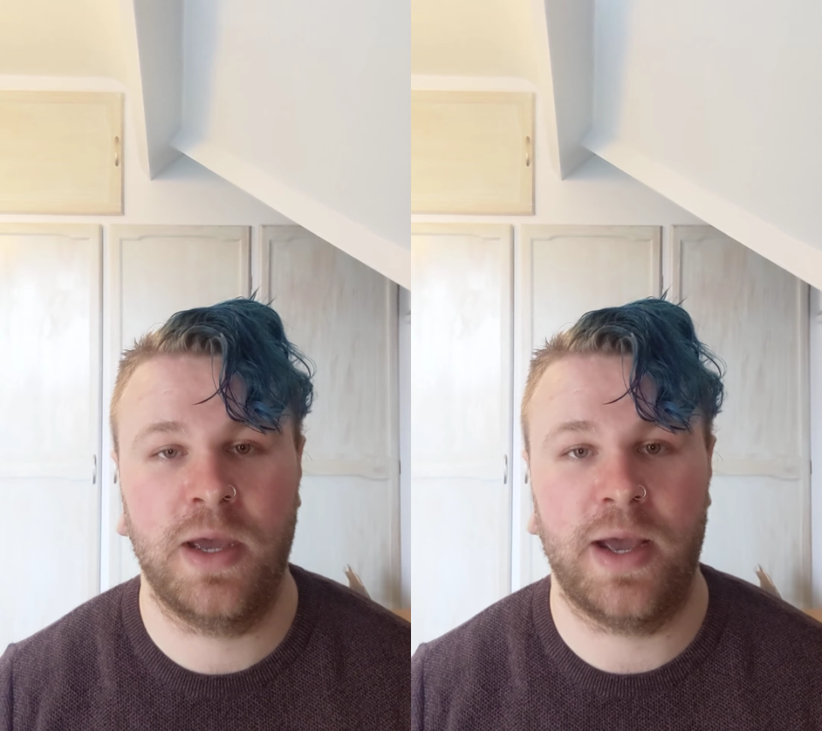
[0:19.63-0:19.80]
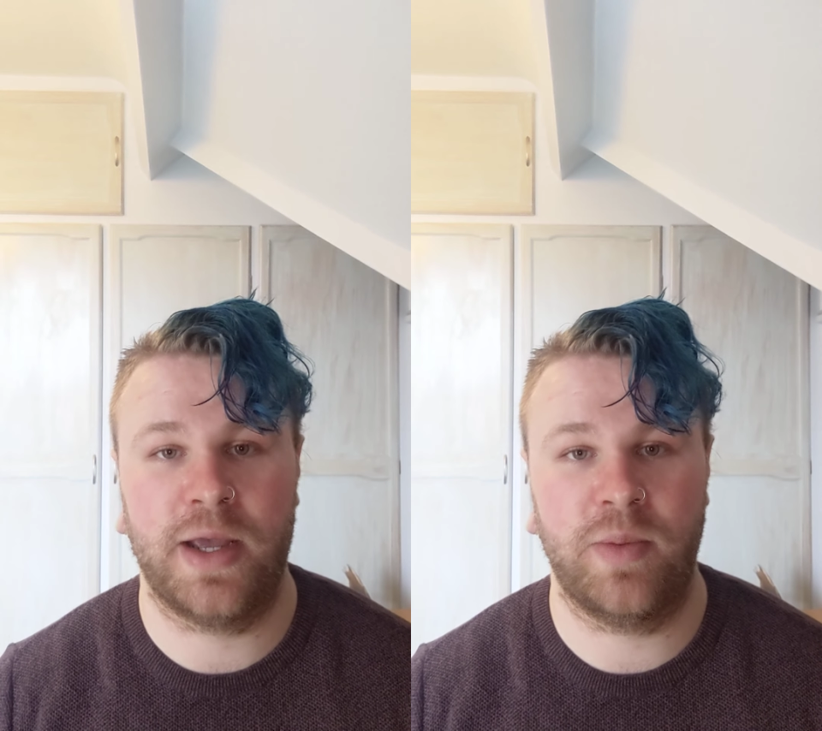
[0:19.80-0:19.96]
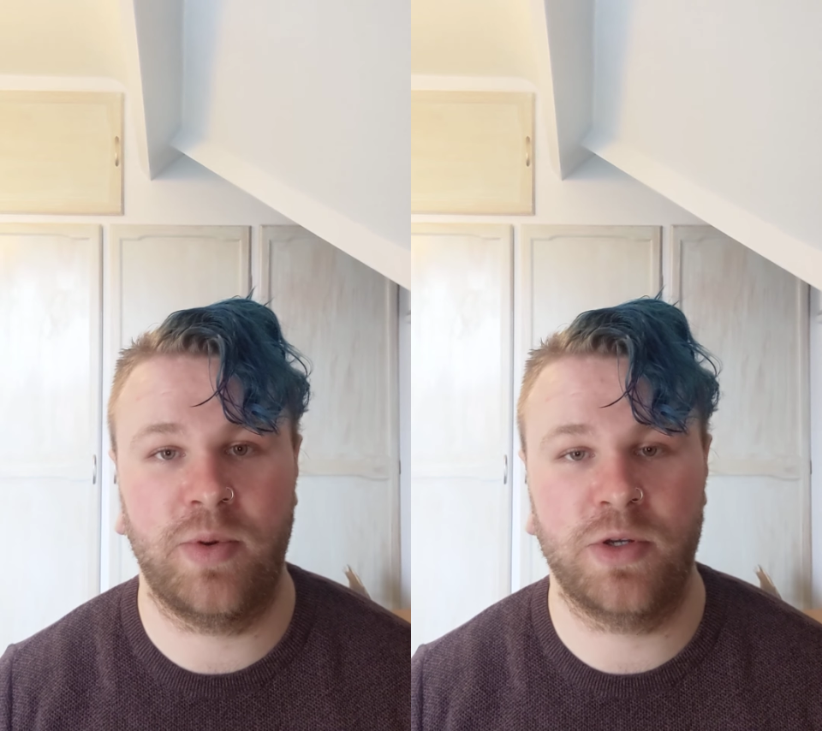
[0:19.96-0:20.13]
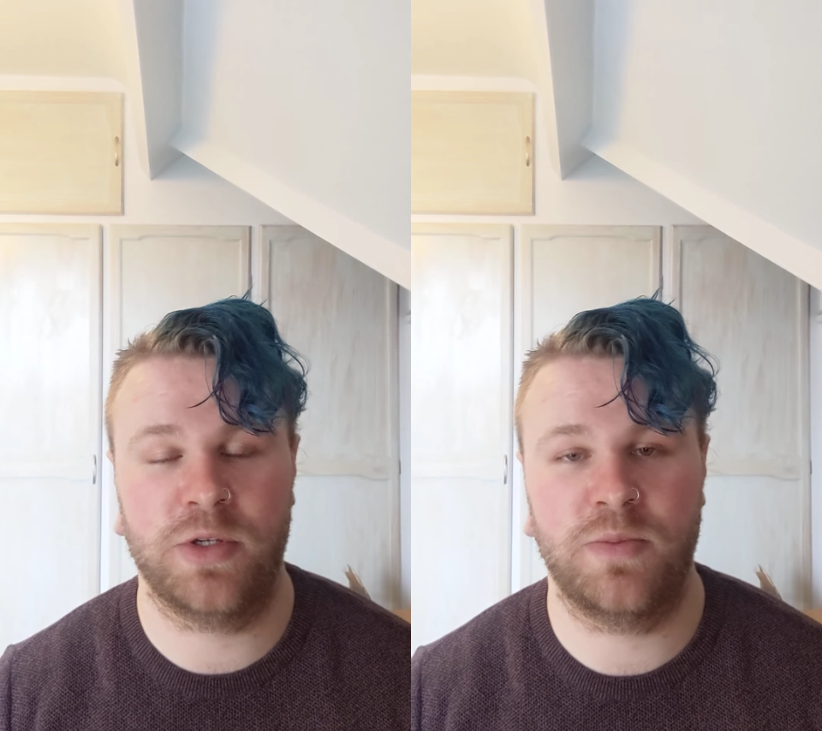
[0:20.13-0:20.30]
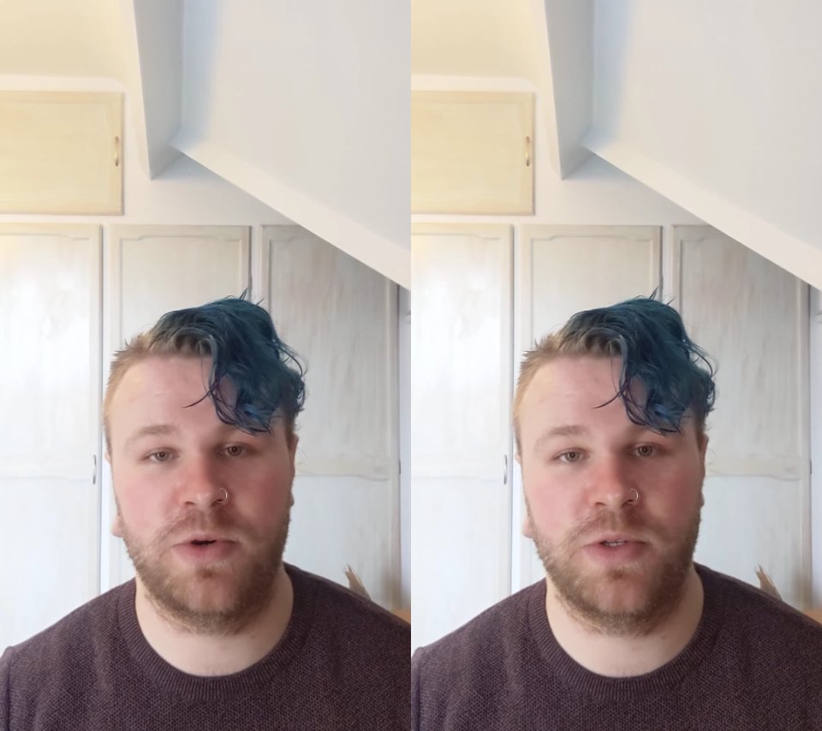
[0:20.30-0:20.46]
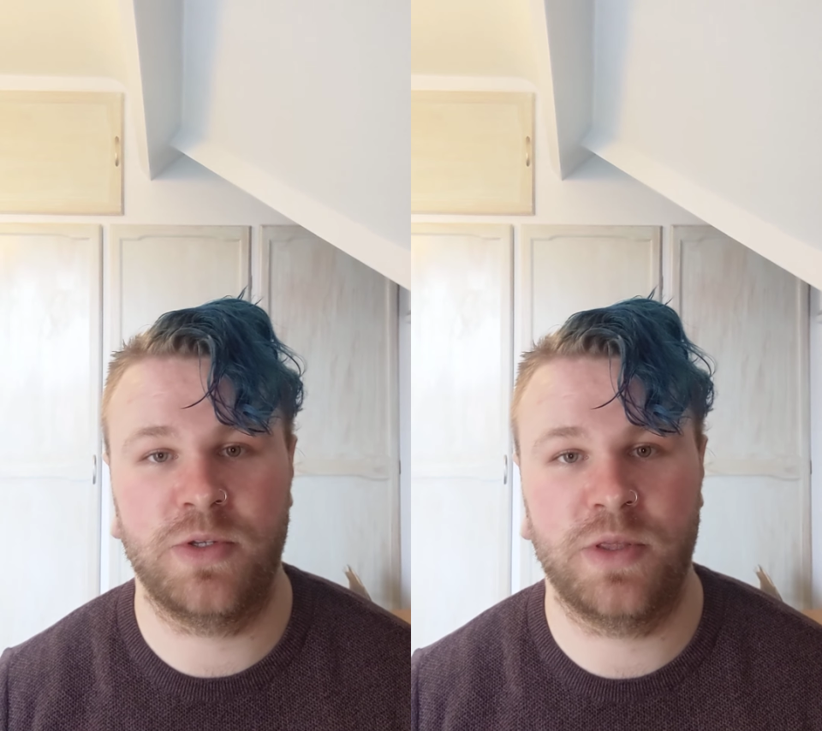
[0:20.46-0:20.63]
acupuncture
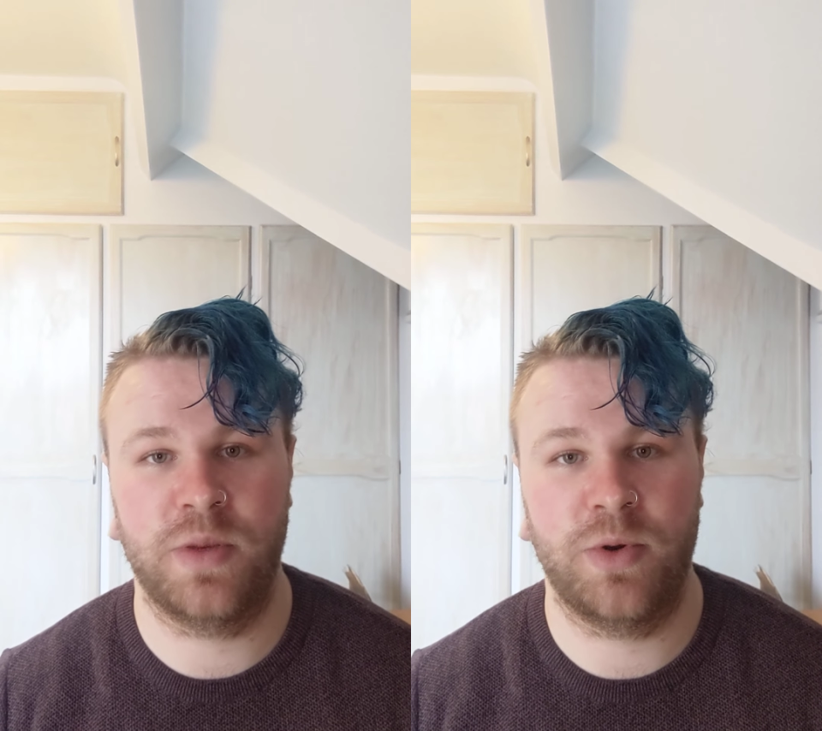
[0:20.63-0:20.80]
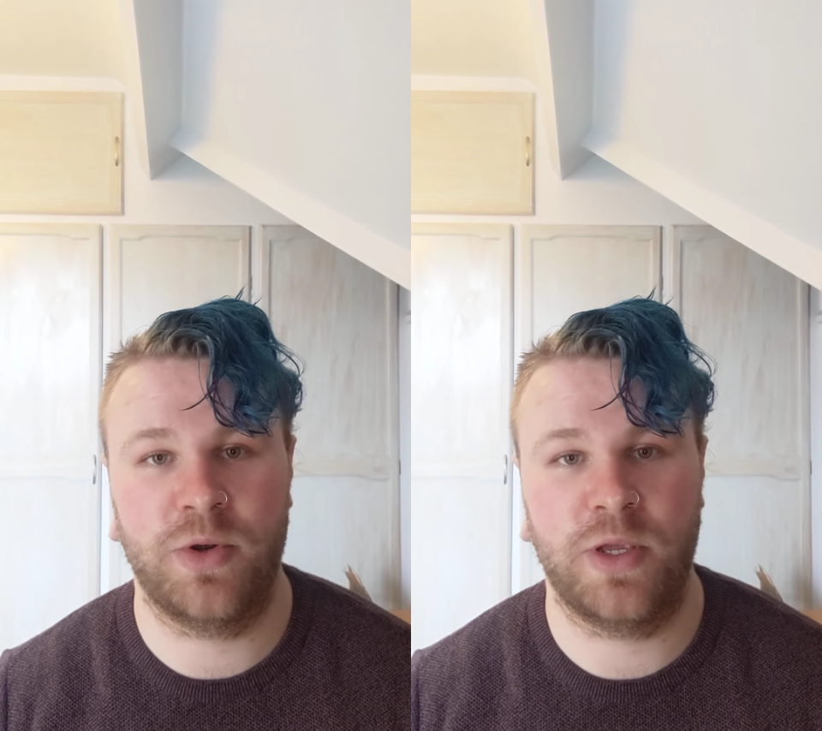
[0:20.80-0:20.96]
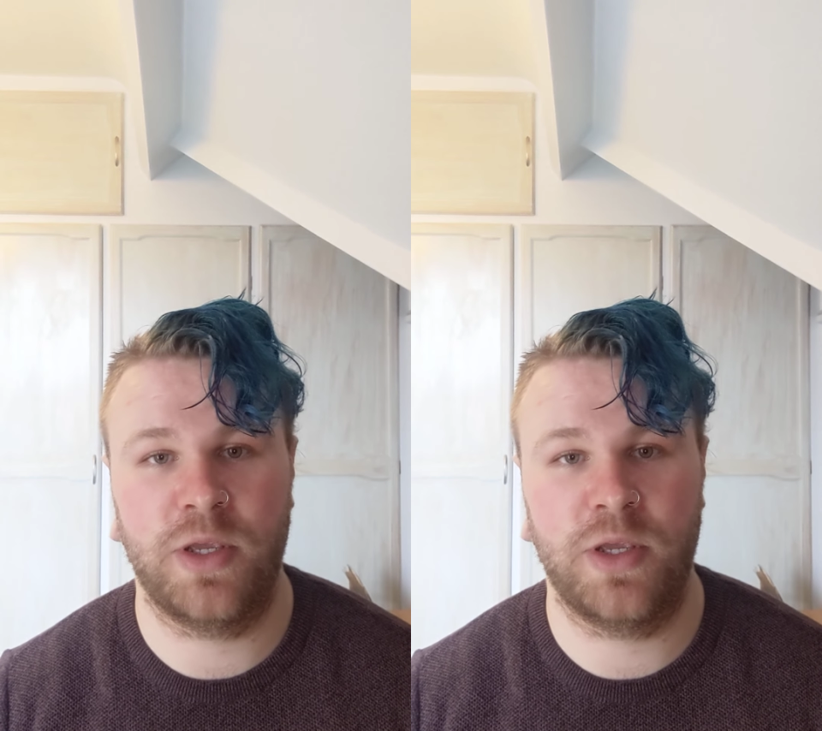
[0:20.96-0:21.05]
points on the body